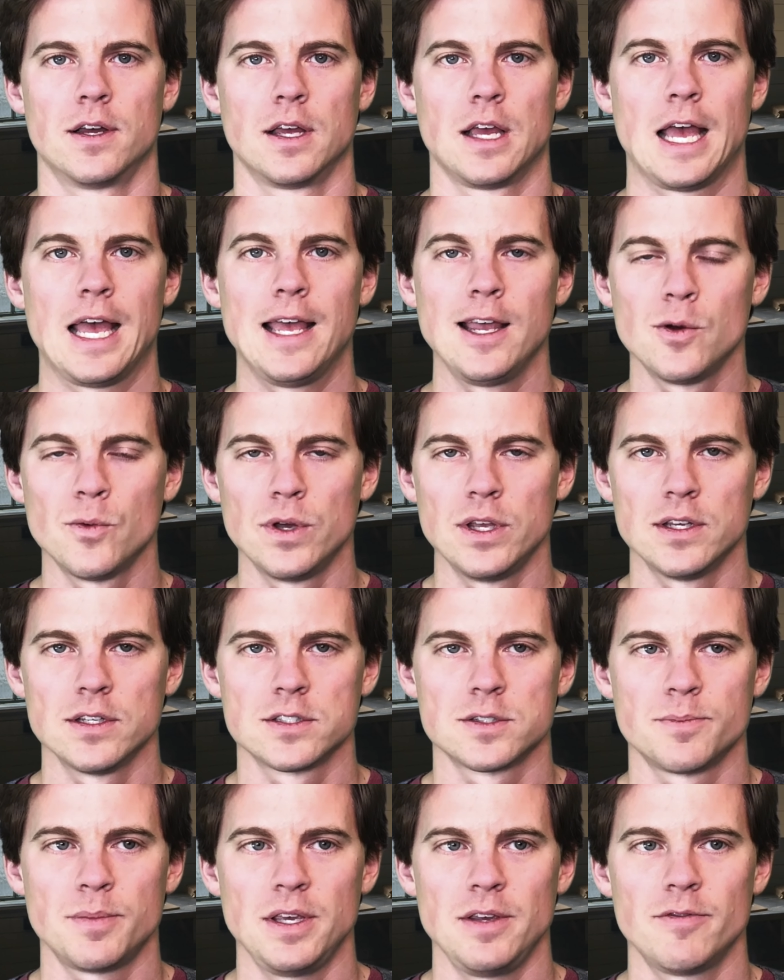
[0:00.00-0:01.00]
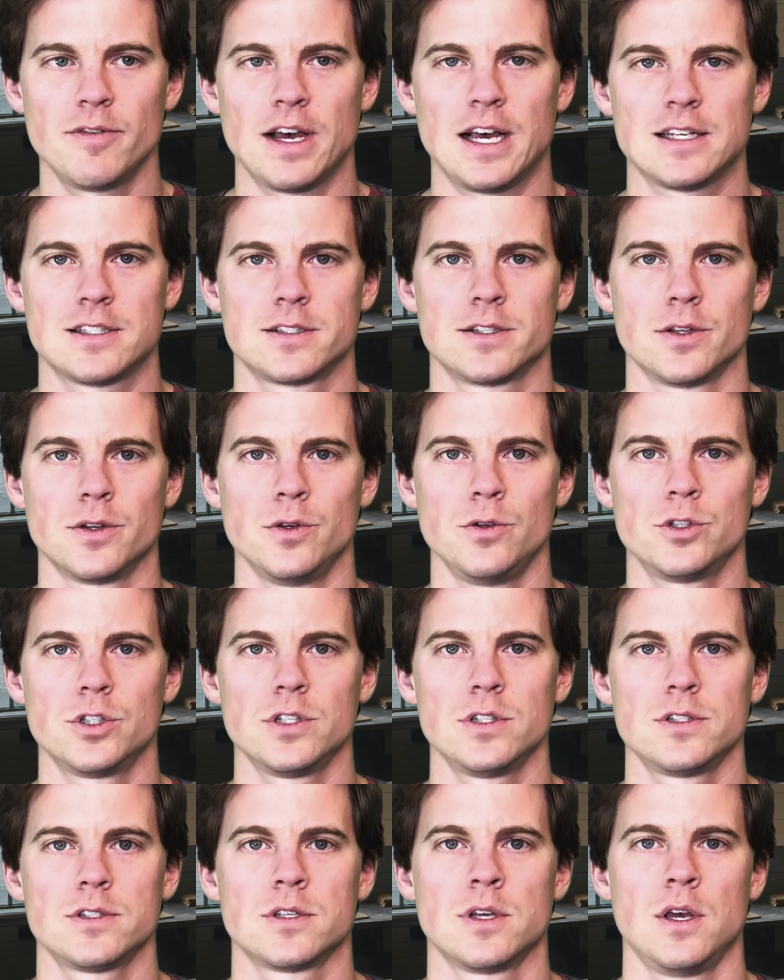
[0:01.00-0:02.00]
aqueous PFAS
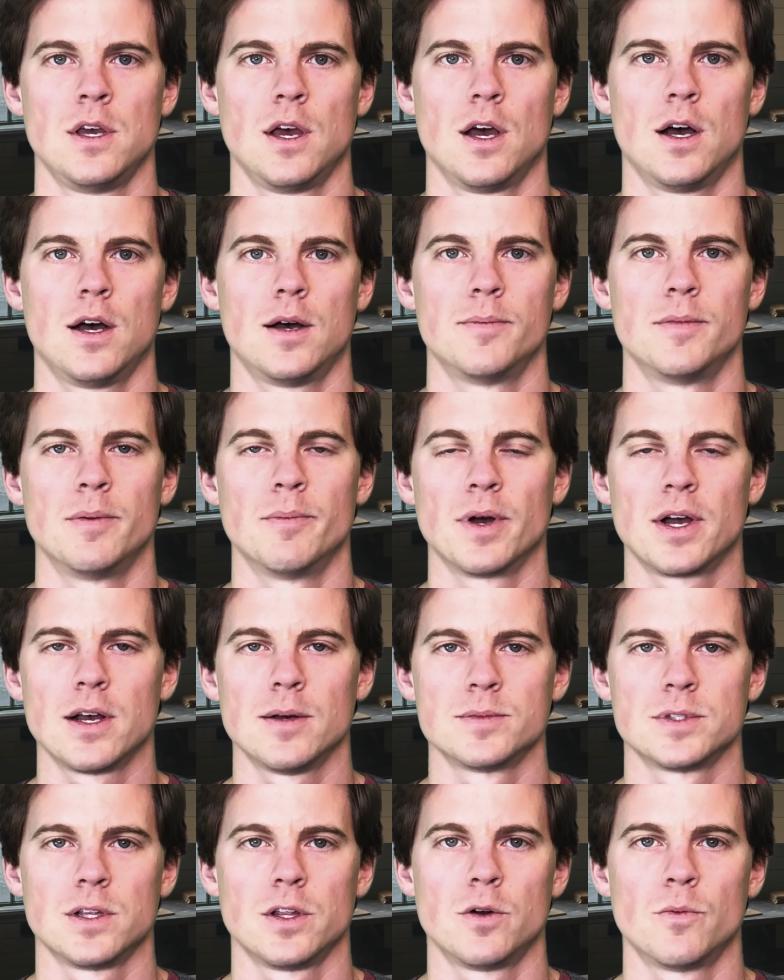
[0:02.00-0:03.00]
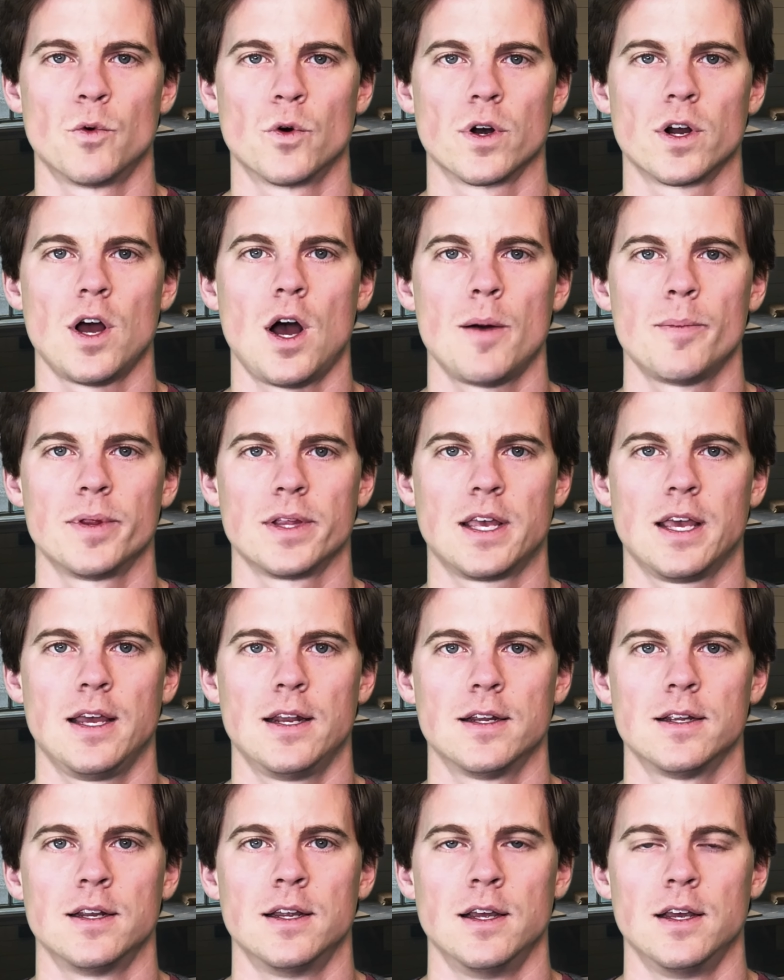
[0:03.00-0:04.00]
solutions, it becomes a little more
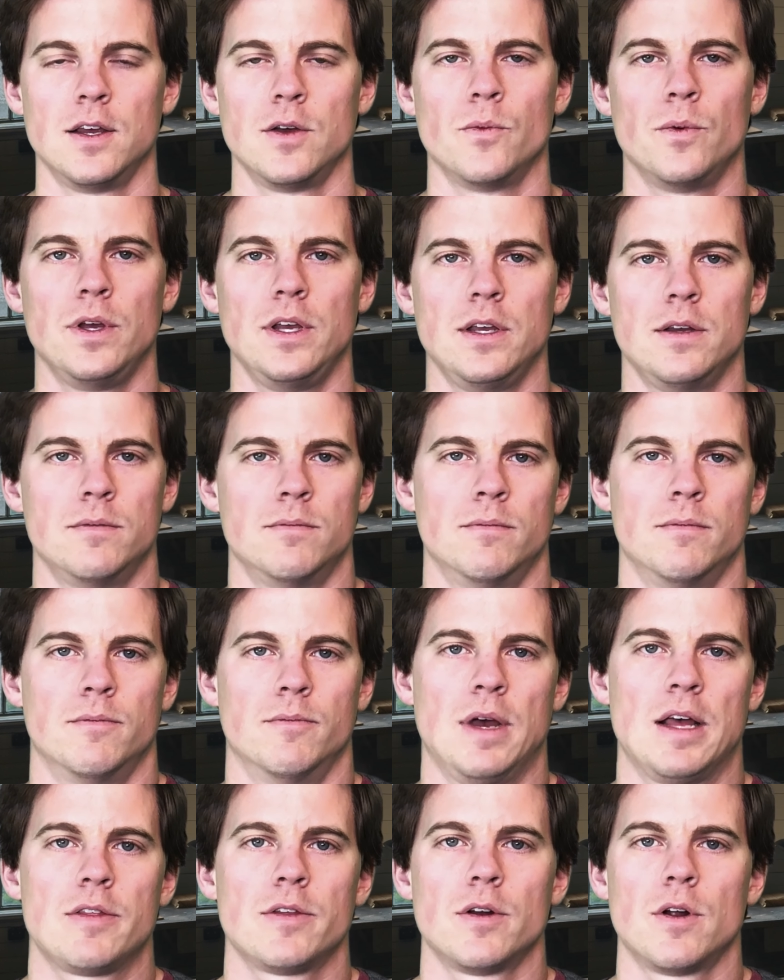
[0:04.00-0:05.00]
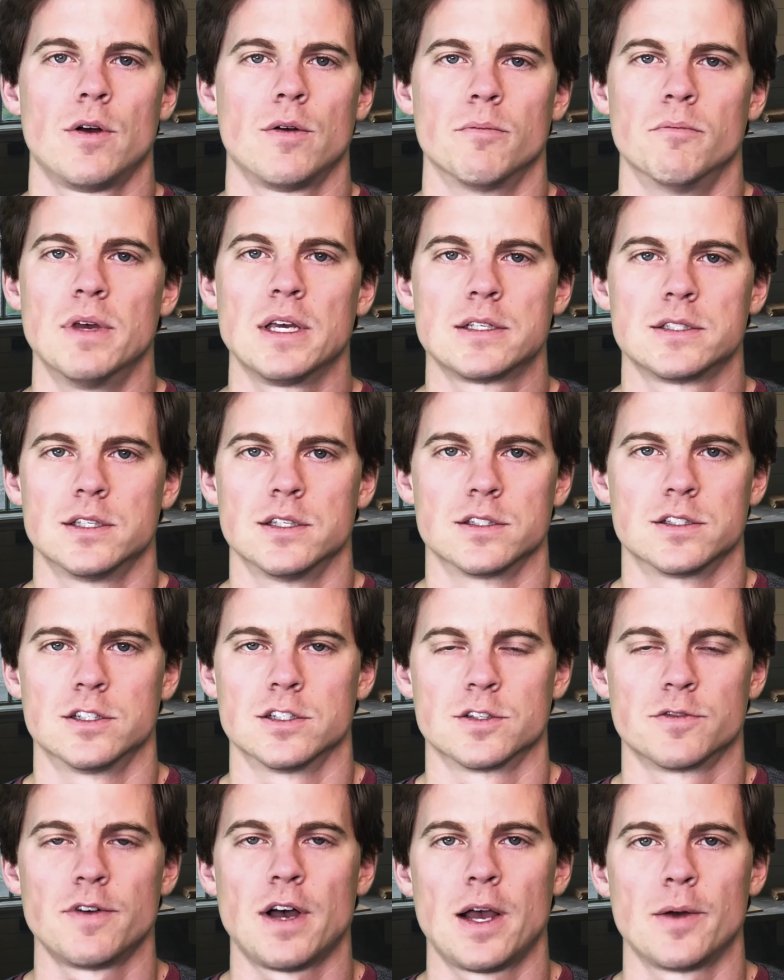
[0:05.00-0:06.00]
complicated. Methanol mixes
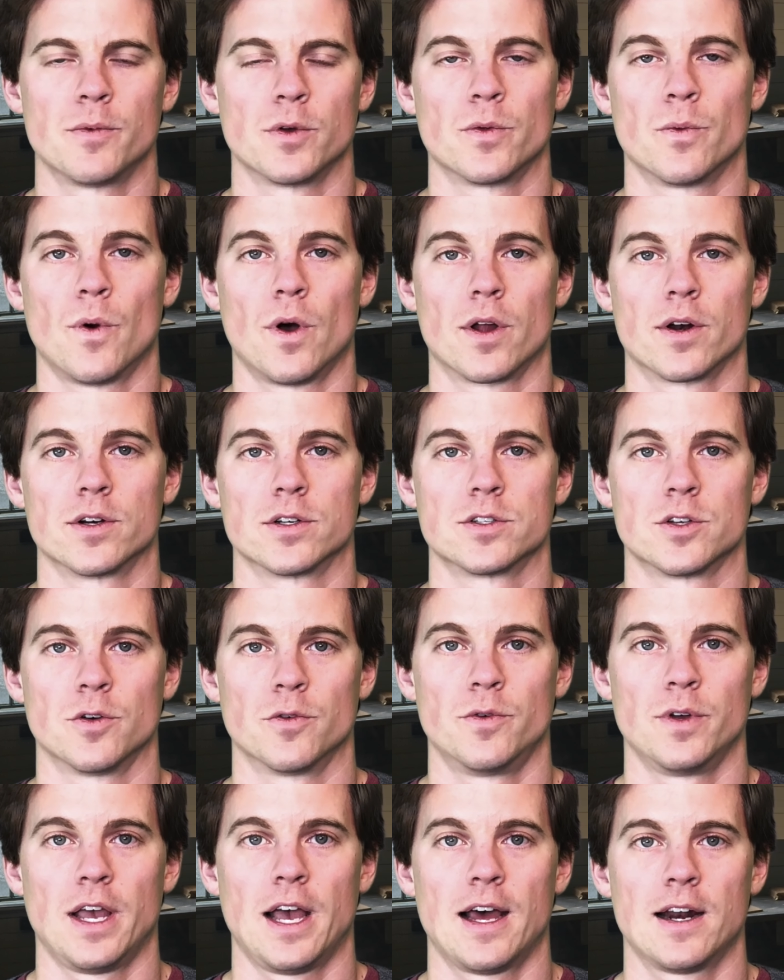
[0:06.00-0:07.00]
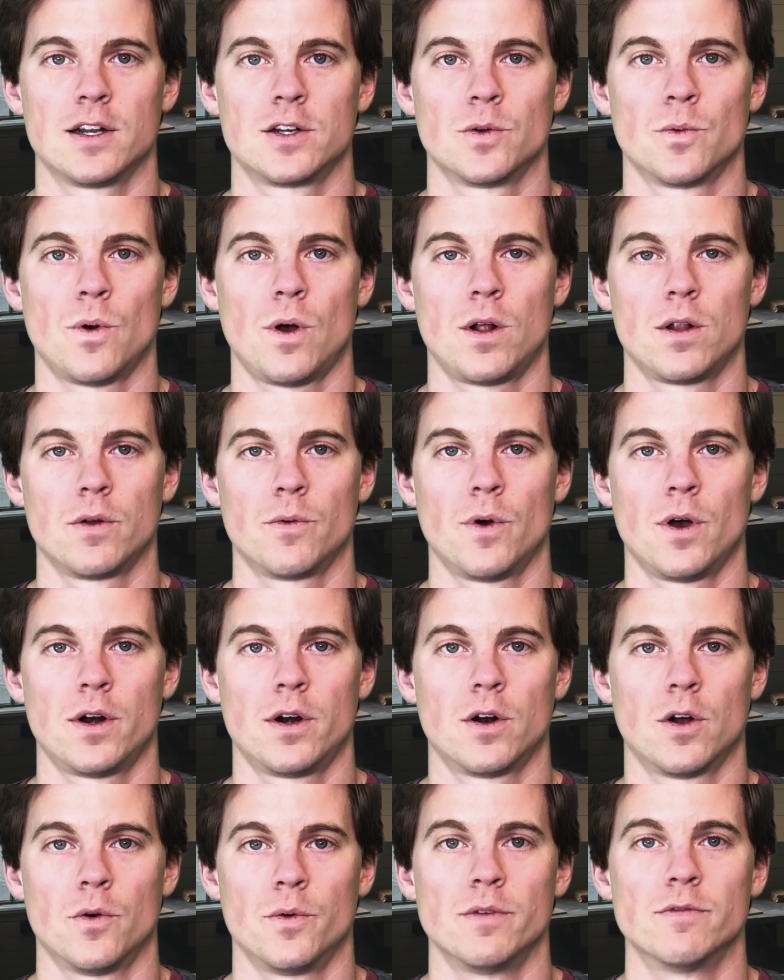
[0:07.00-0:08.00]
just fine with water, so if we add it to
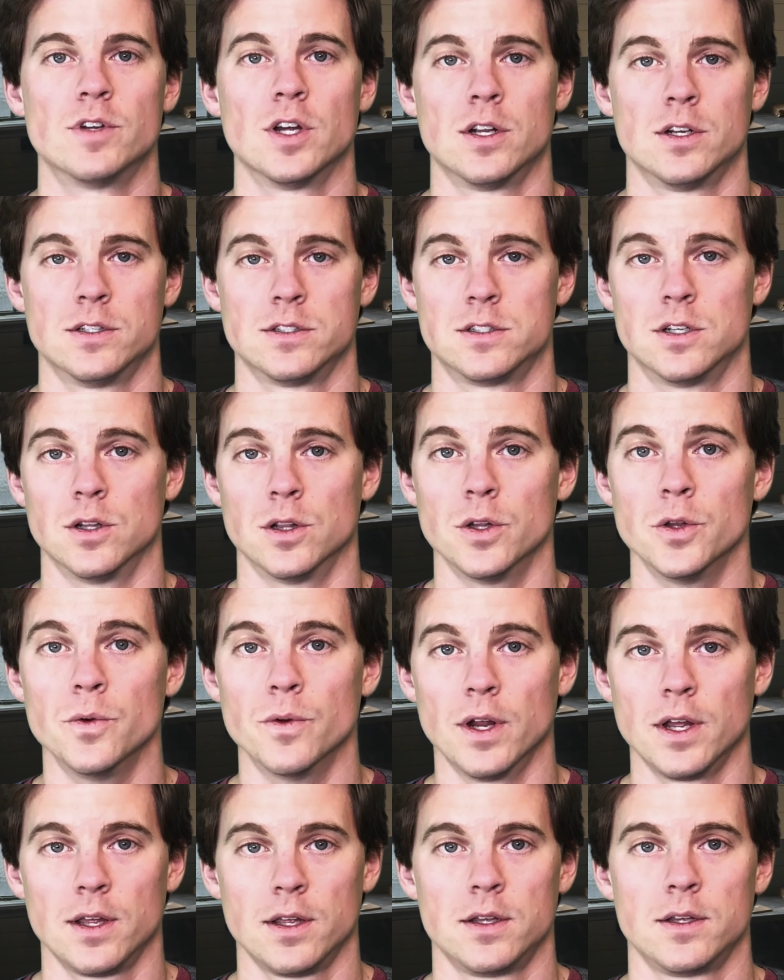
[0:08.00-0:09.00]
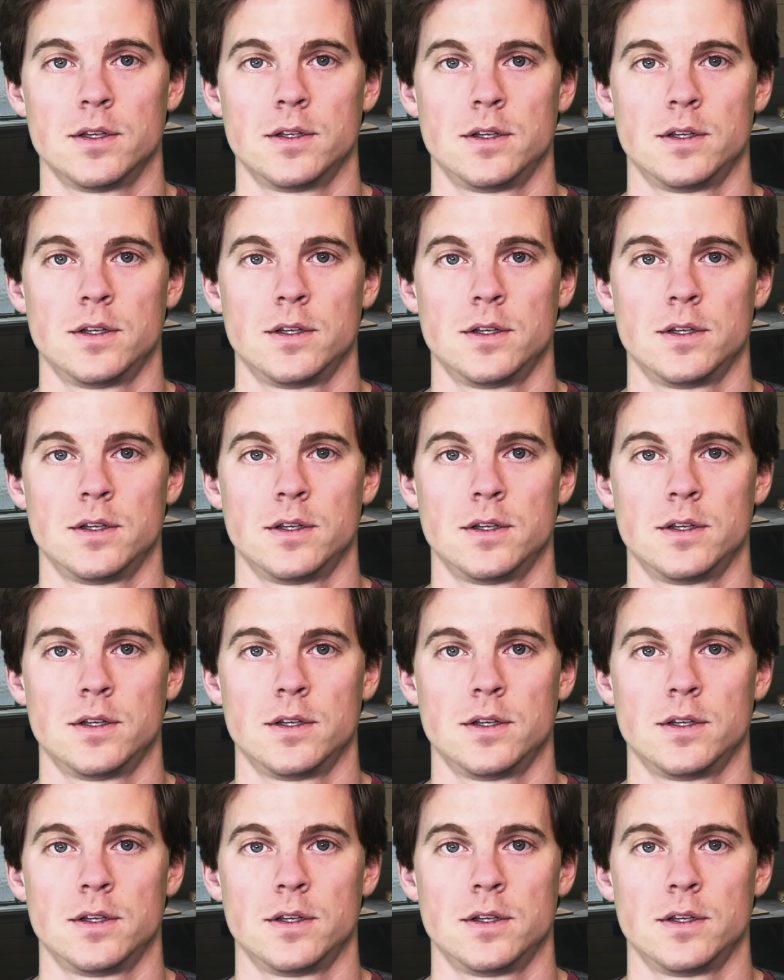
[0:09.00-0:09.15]
water, all we've done is dilute it.